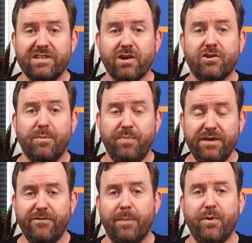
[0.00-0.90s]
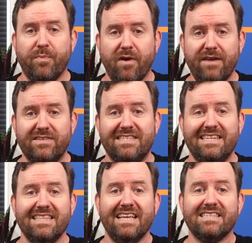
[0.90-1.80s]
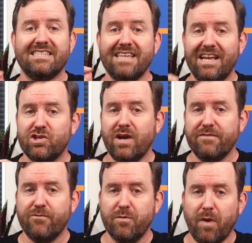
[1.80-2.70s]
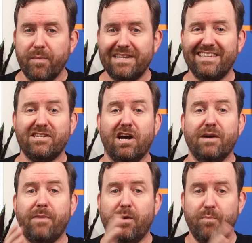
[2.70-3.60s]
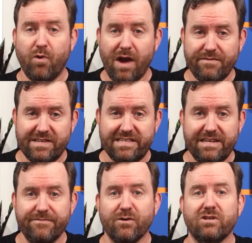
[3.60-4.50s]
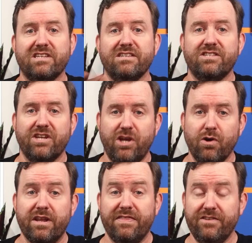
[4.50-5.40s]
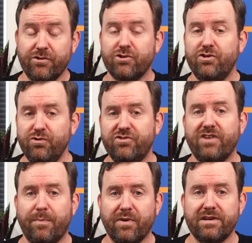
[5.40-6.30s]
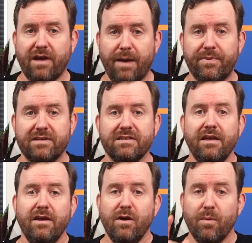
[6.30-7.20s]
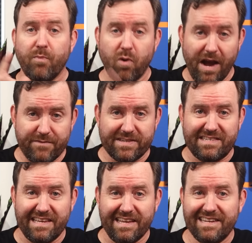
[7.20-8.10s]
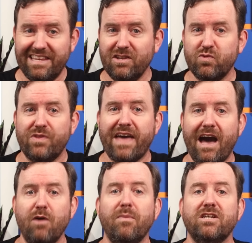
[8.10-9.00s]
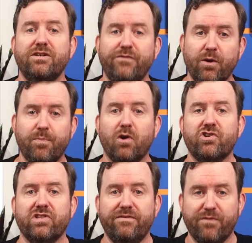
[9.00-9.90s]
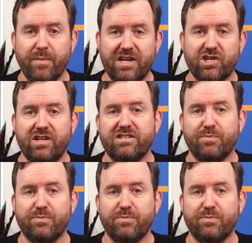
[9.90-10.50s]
we start to beef up your privacy, let's sidetrack for a moment to talk about privacy versus security. These are two separate topics. Privacy deals with how much of your personal information is